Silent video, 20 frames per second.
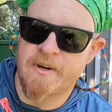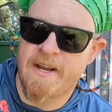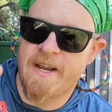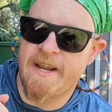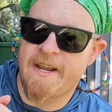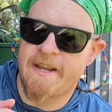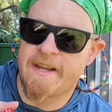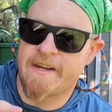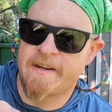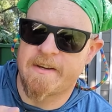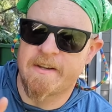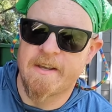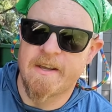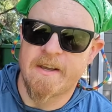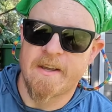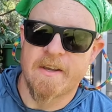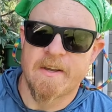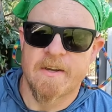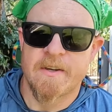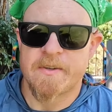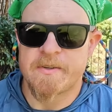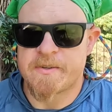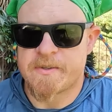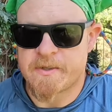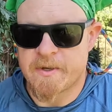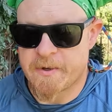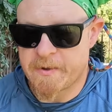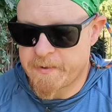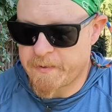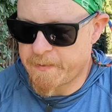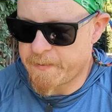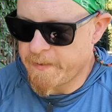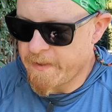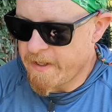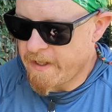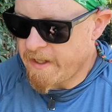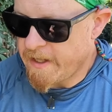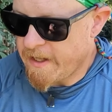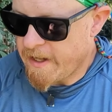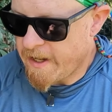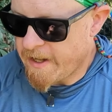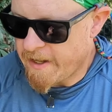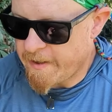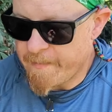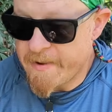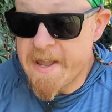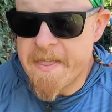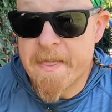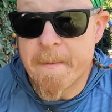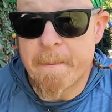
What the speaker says: hand. So in the